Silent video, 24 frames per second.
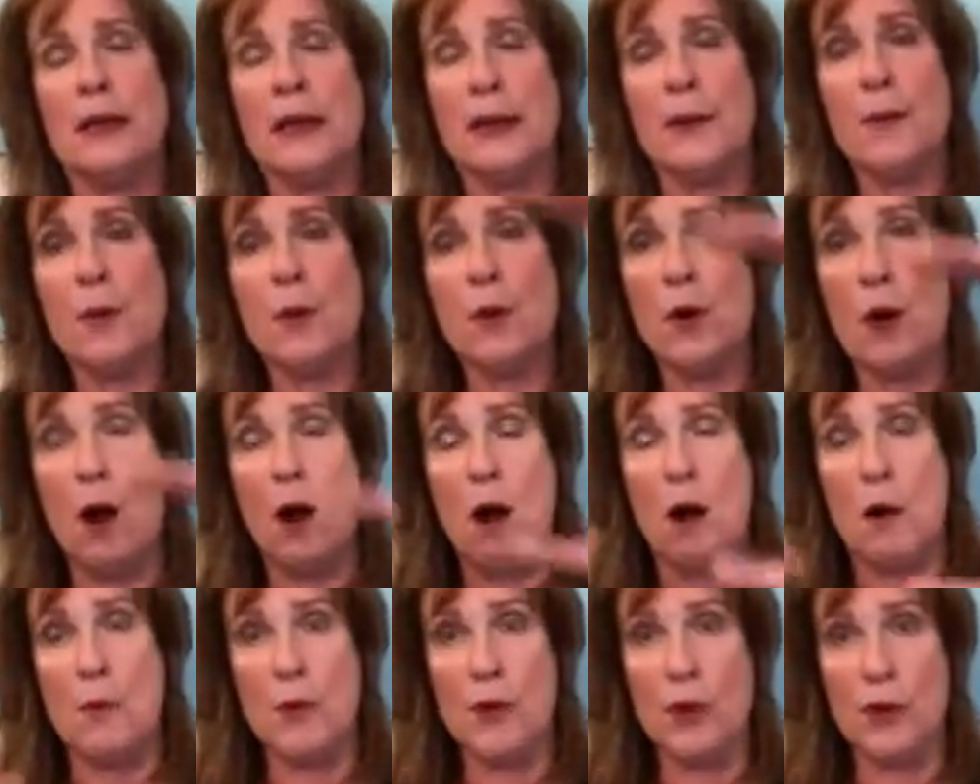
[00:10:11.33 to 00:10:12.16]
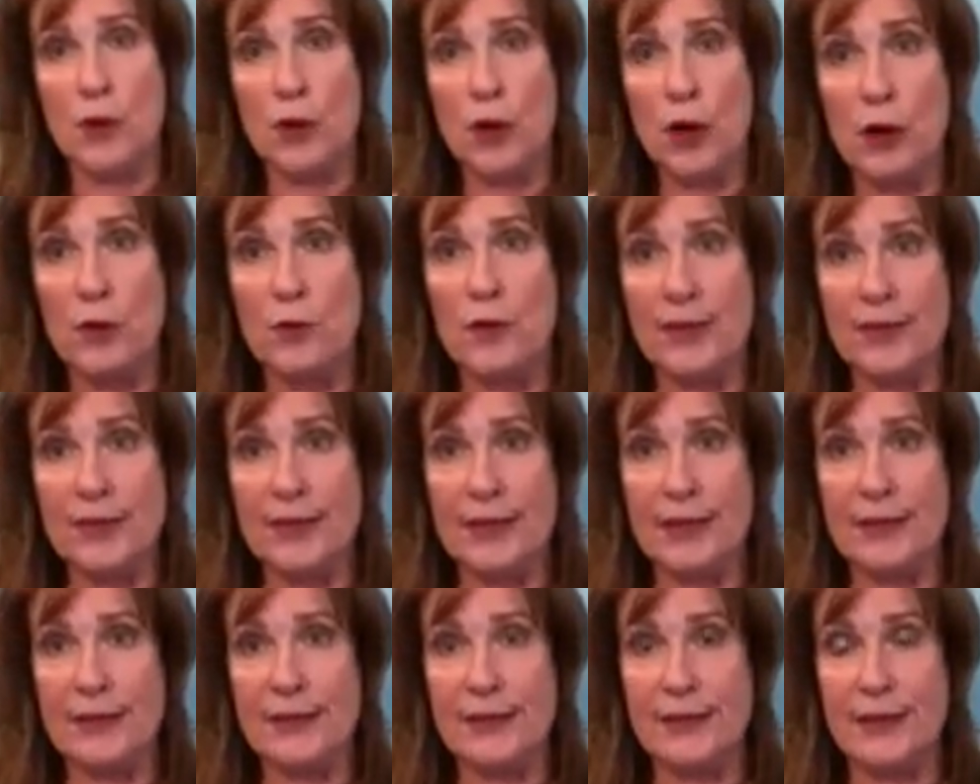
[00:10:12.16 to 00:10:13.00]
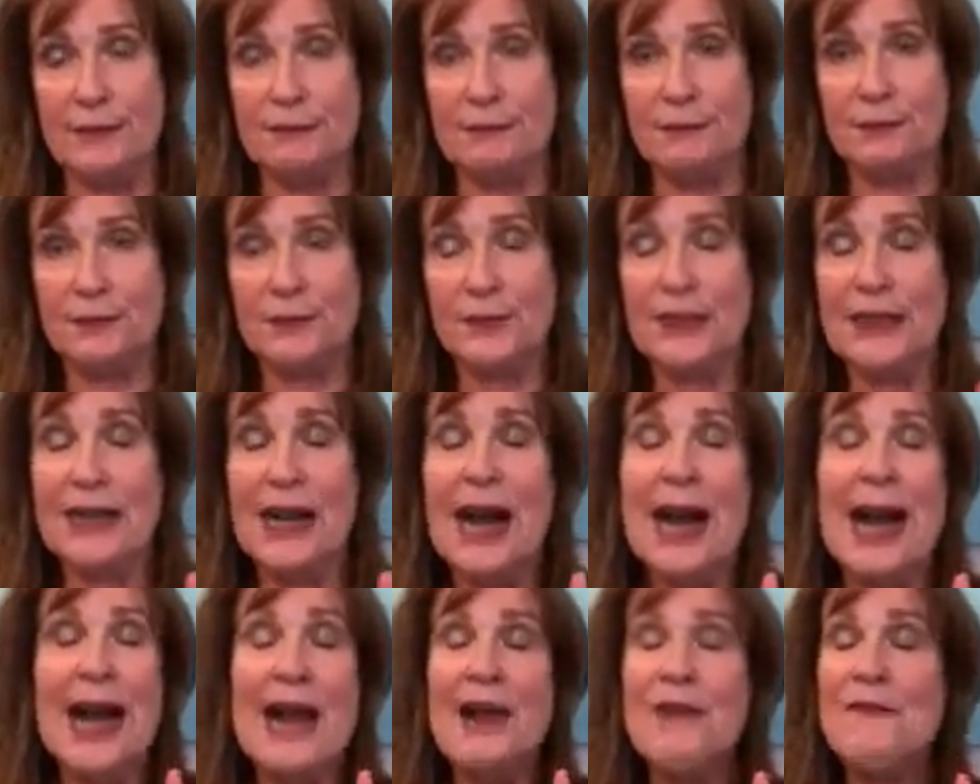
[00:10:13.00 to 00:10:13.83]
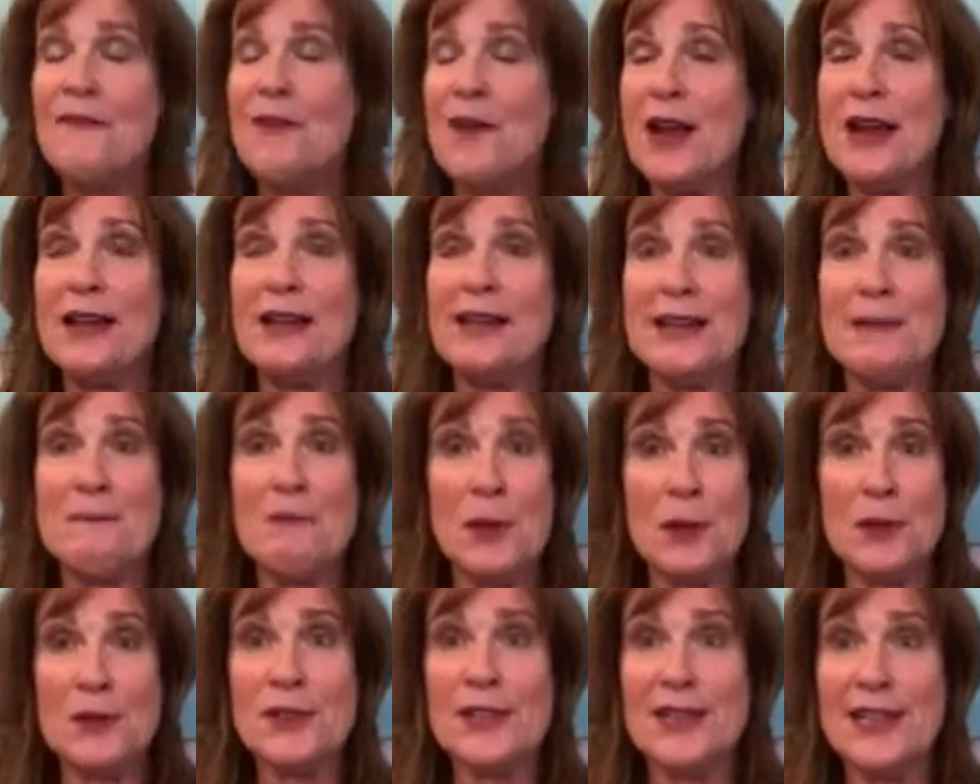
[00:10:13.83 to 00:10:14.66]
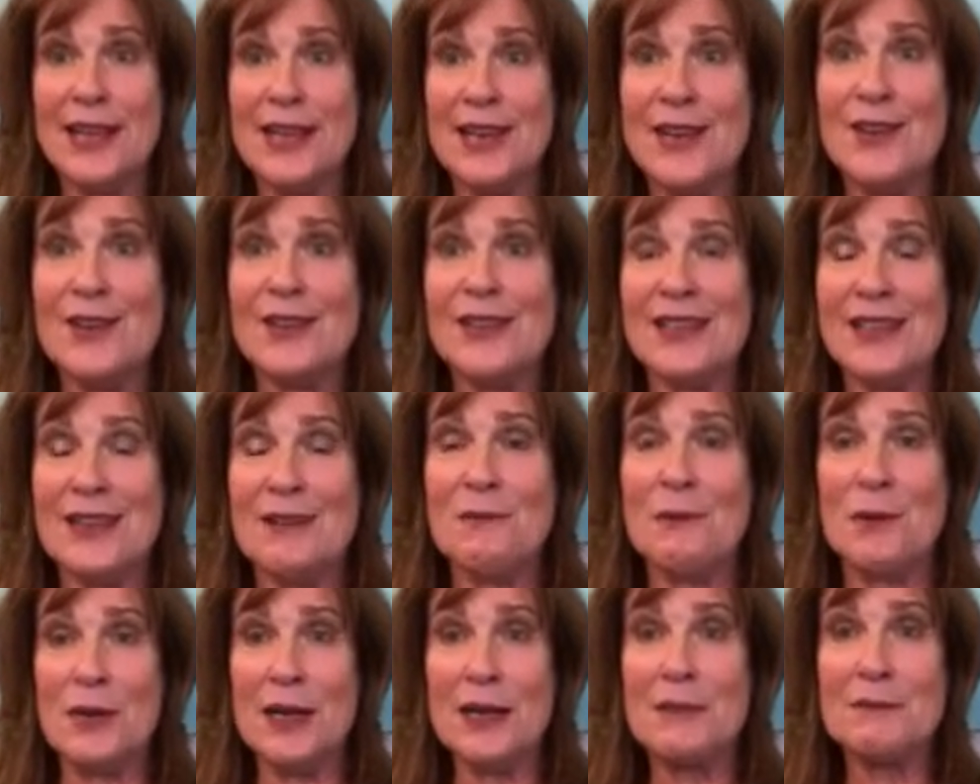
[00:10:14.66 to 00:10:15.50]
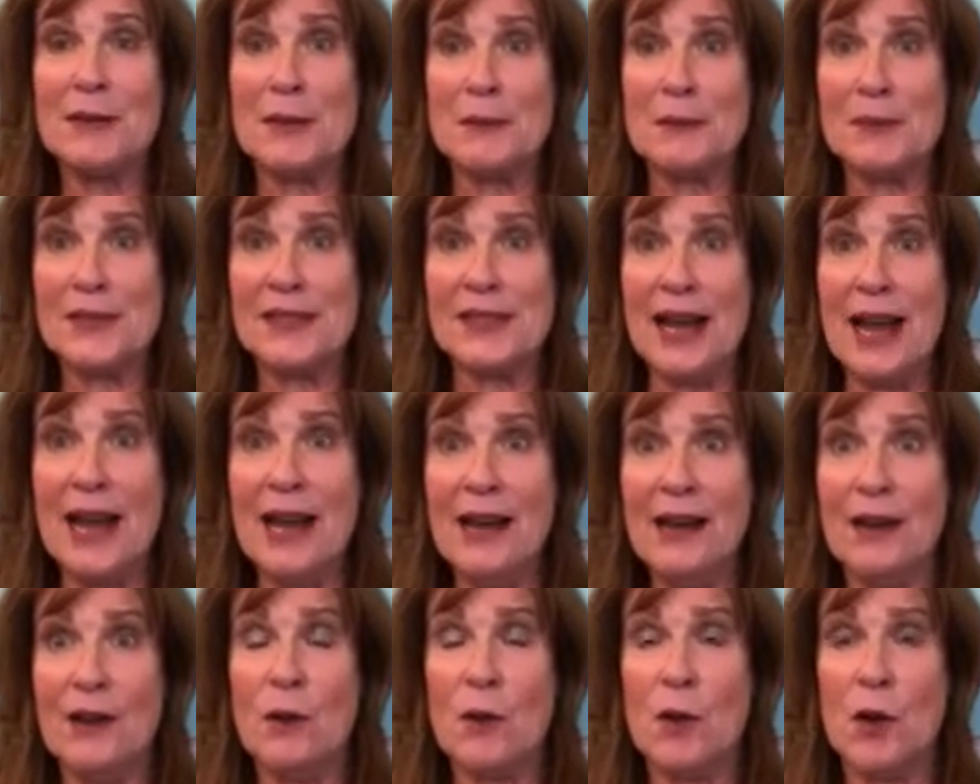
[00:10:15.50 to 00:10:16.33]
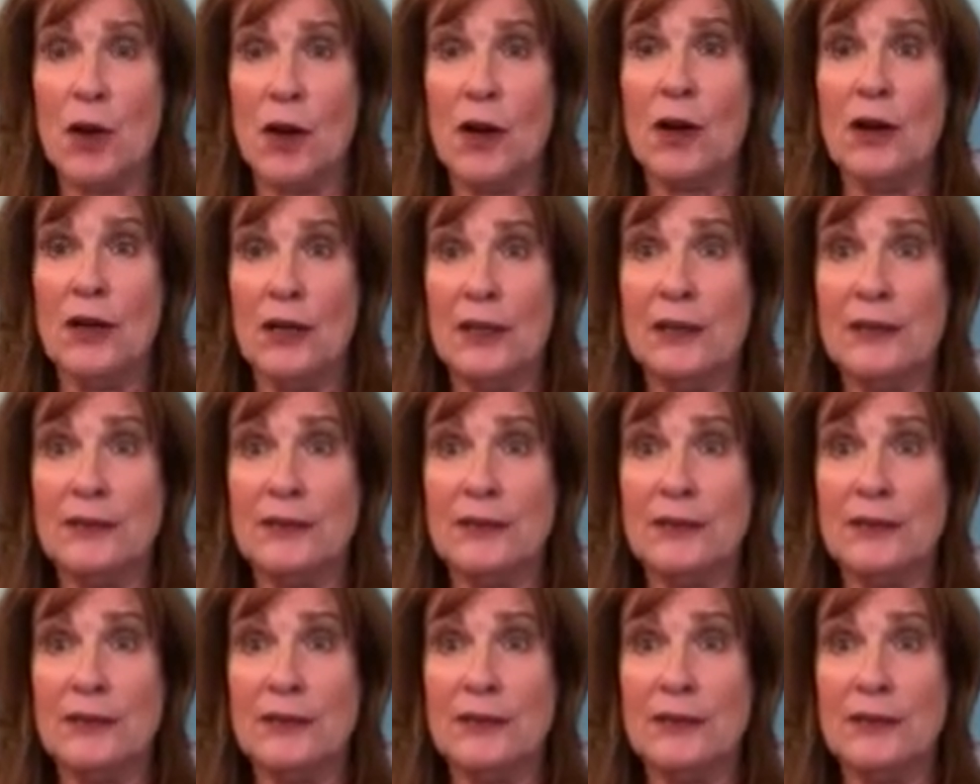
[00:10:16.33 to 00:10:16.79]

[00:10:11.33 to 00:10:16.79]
It will calm your nervous system. I frankly mostly use it when I'm upset or